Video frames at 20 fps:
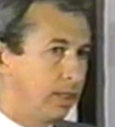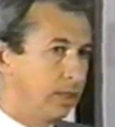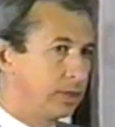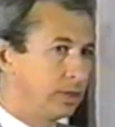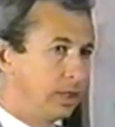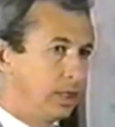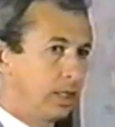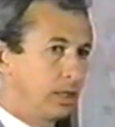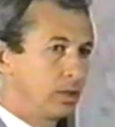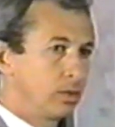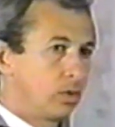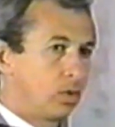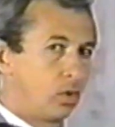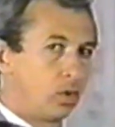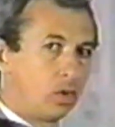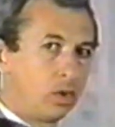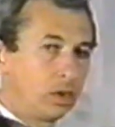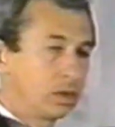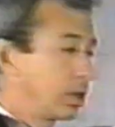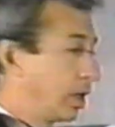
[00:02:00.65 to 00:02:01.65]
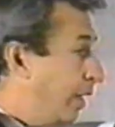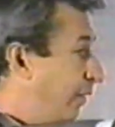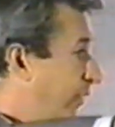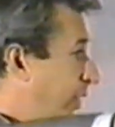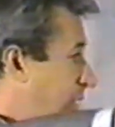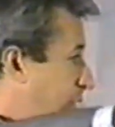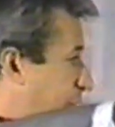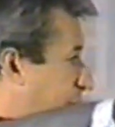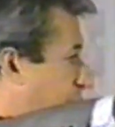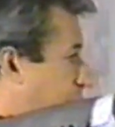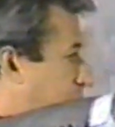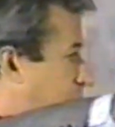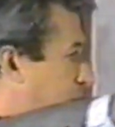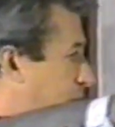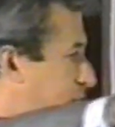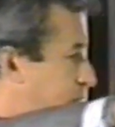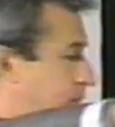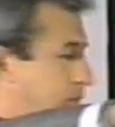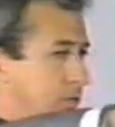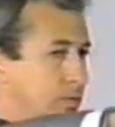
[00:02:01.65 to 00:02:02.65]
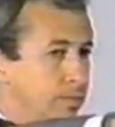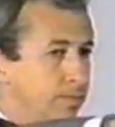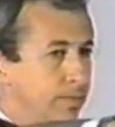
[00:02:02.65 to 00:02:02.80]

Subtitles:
And at the end of the hall, kind of on a throne,